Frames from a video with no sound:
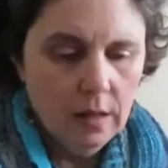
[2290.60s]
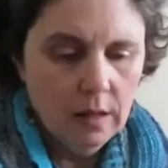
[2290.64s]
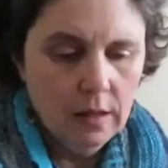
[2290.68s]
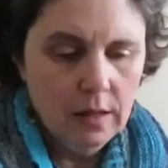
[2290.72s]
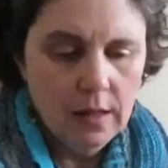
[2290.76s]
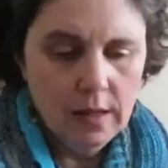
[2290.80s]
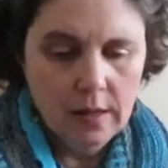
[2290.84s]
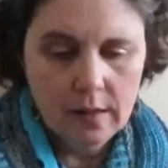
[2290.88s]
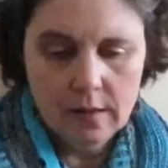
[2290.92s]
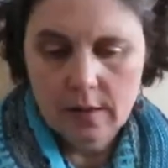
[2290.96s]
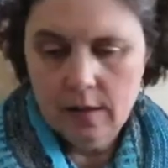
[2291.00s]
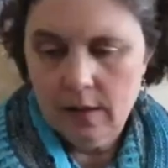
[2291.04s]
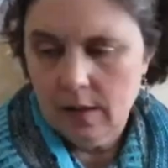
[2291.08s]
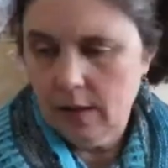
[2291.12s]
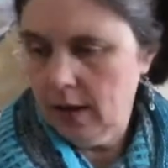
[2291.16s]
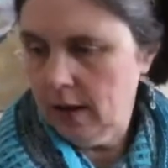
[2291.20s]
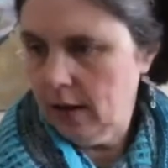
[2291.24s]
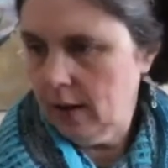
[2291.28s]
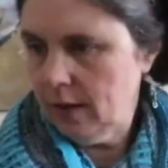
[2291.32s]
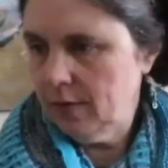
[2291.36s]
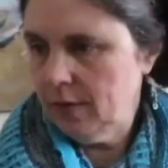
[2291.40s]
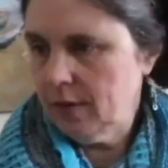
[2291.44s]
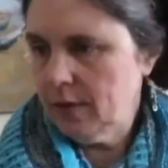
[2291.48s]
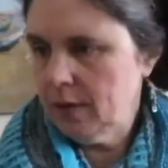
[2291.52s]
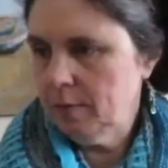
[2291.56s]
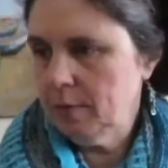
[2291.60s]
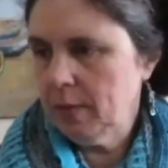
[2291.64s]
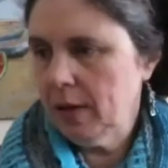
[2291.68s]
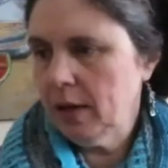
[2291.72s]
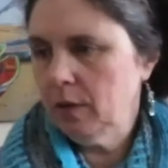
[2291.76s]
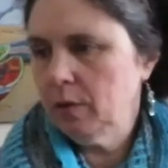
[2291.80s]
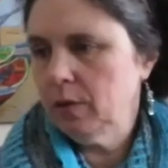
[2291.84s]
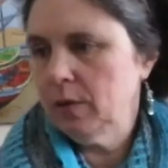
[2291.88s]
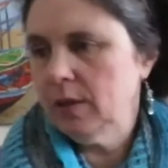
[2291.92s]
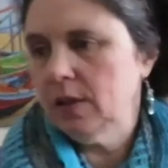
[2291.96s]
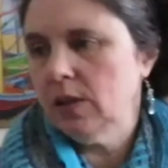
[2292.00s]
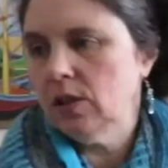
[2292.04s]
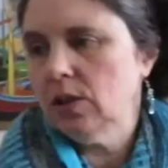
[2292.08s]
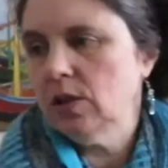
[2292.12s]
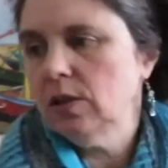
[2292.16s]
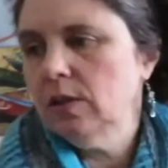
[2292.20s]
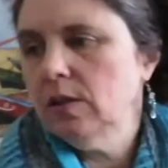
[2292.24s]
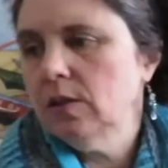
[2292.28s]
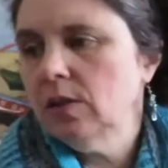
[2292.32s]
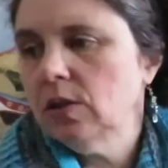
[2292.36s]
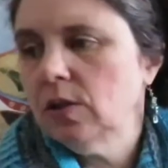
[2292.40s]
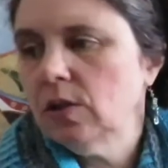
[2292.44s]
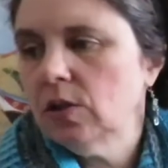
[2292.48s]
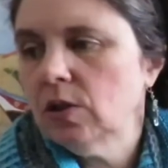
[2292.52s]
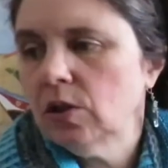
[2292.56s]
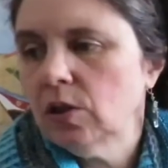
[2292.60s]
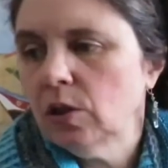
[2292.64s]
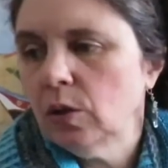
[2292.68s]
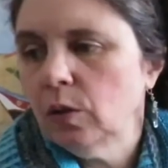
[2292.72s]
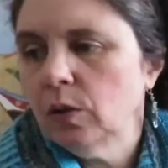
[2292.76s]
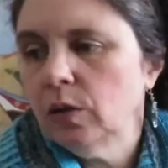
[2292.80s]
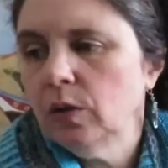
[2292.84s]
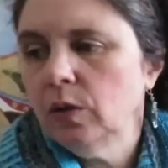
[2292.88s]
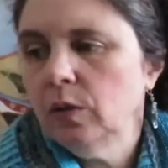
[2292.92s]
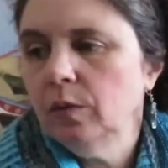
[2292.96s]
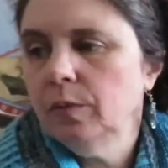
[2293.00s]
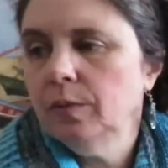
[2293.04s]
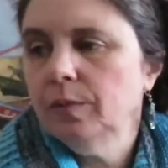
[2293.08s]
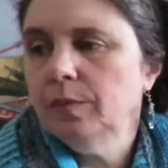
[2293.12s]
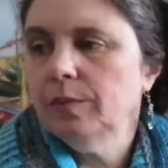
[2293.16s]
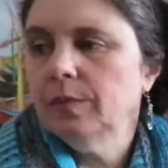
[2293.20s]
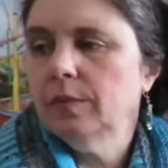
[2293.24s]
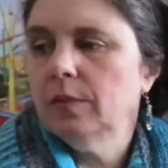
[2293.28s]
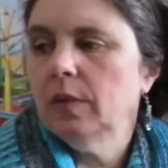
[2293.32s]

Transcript: yes, I have some acquisitions to show you.